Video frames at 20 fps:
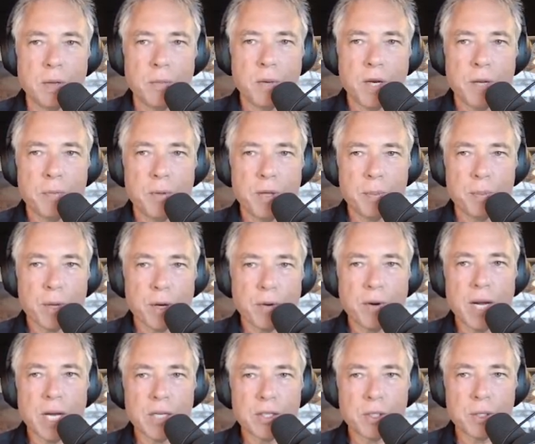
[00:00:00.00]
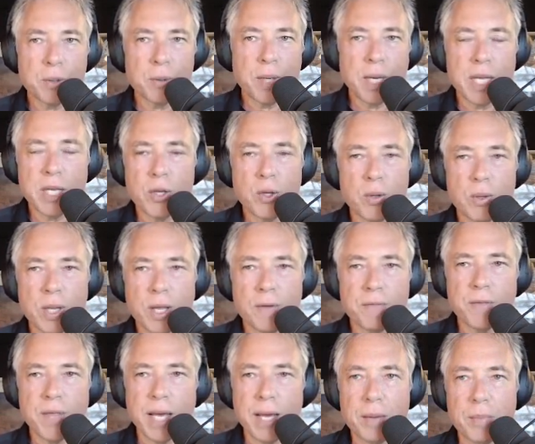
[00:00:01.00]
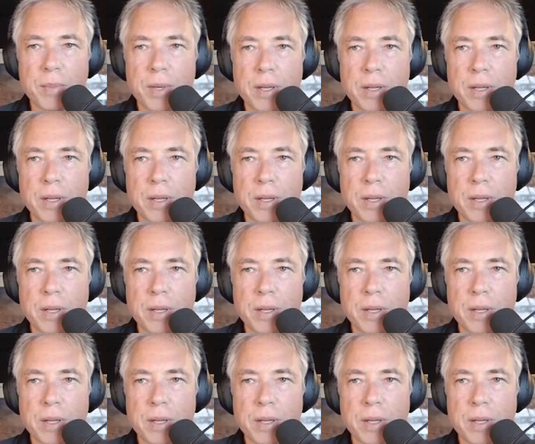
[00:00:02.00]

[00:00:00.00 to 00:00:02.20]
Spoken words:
by people around you, and you love them,